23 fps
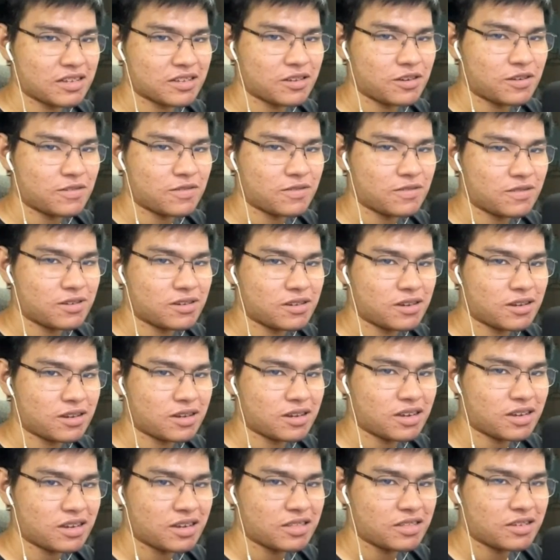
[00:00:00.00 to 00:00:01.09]
go
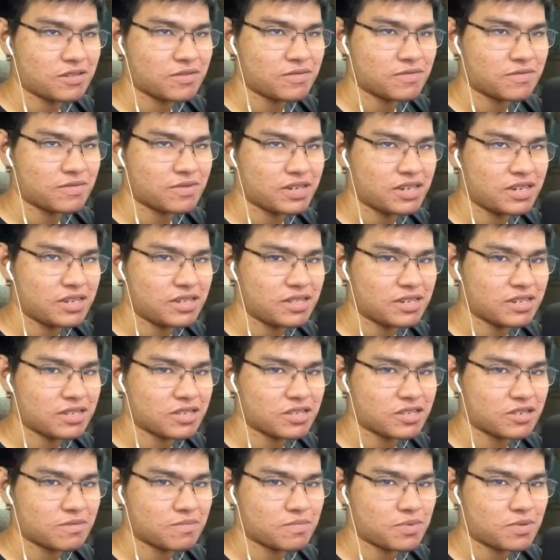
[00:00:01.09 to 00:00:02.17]
ahead and read and
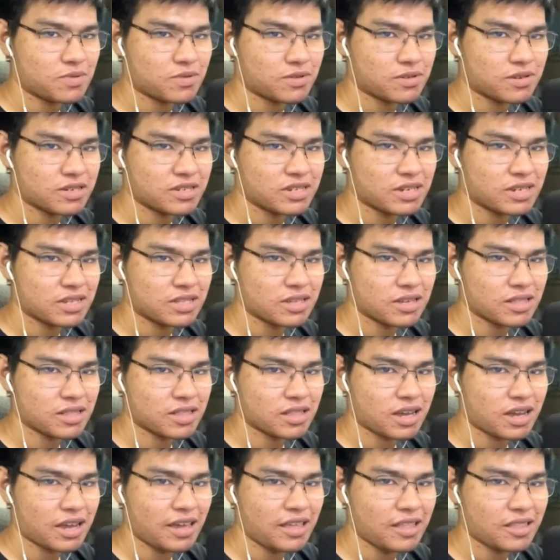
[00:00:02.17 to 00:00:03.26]
support the
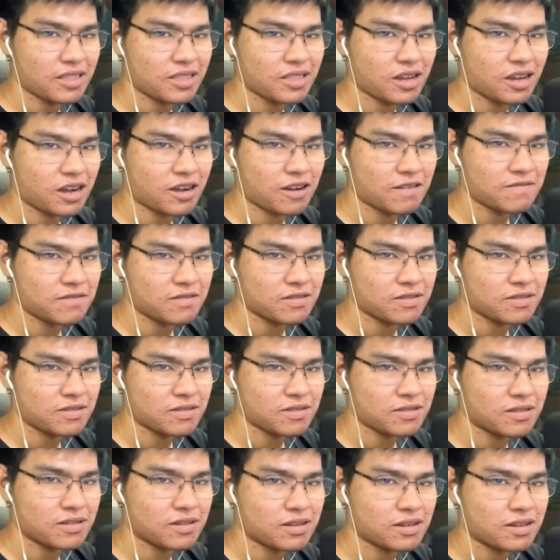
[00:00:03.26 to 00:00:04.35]
light novel,
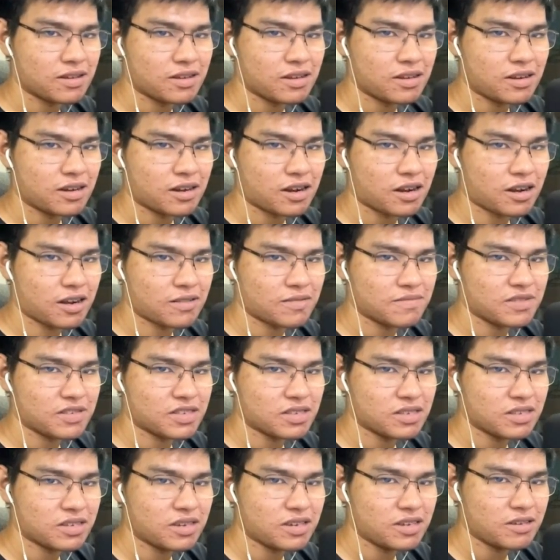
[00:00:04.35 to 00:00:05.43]

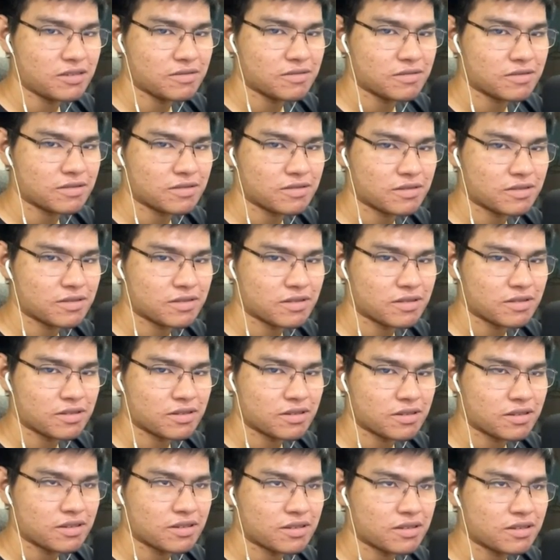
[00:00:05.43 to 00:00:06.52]
obviously.
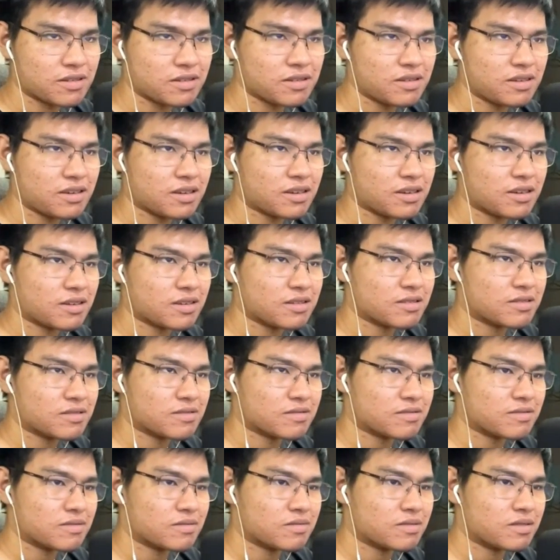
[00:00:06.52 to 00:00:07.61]
Yeah.
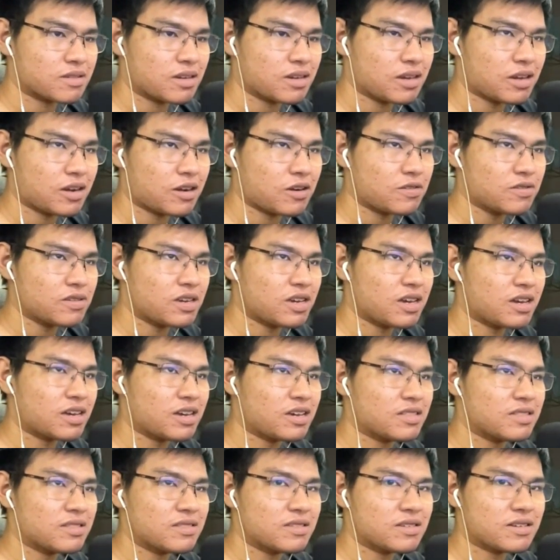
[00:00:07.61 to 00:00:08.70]
Oh yeah,
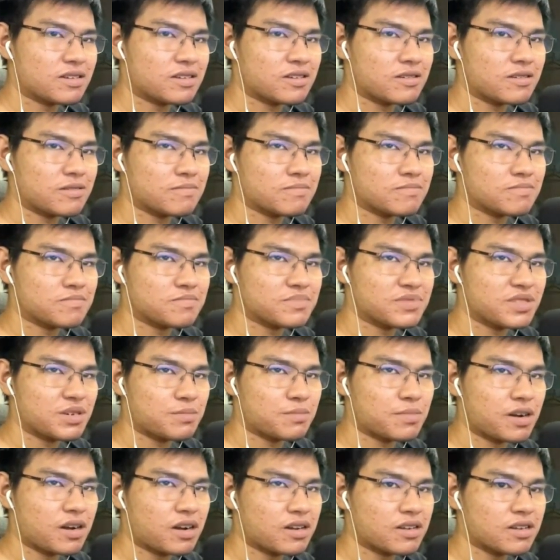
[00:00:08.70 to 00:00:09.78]
and the
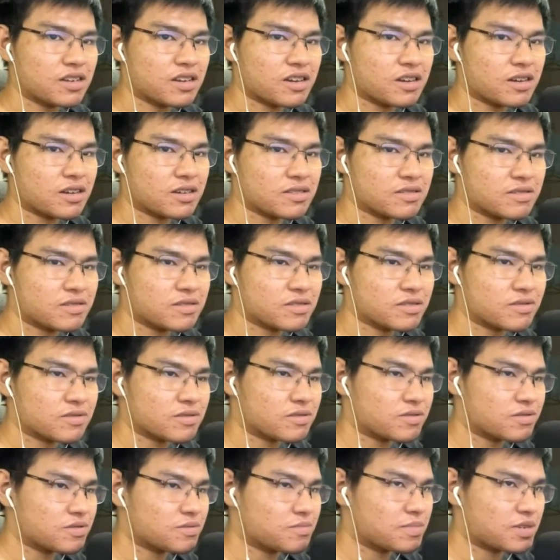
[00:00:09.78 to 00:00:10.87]
manga. There's
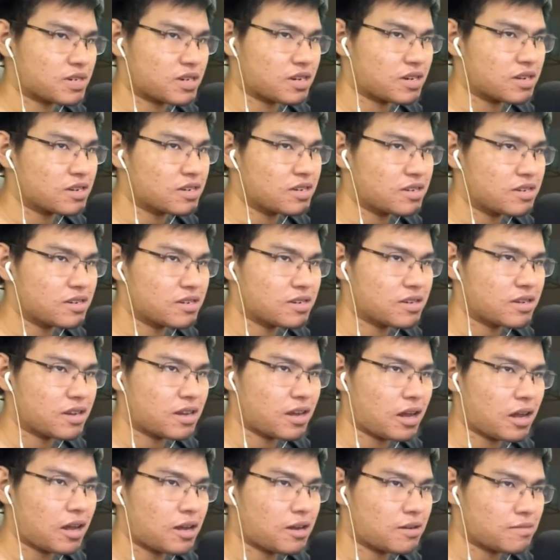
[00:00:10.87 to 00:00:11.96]
also the manga.
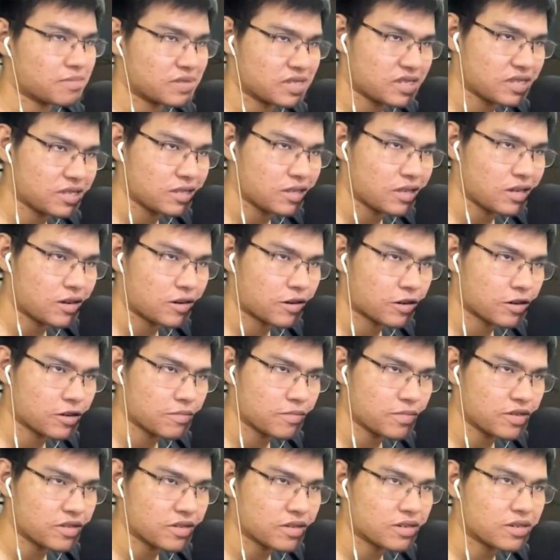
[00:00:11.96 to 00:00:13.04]
Is this the art
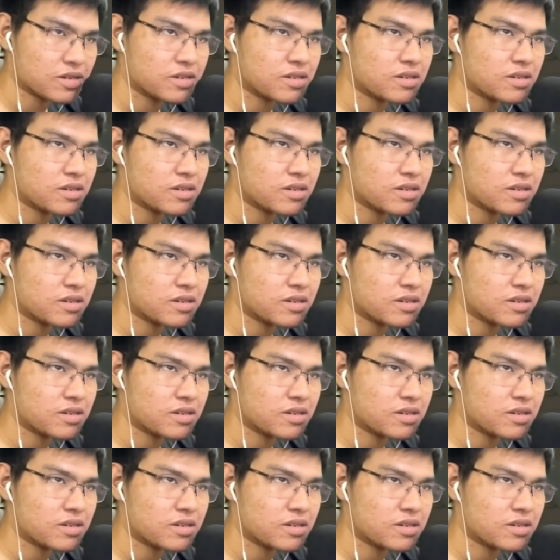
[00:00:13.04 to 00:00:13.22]
book?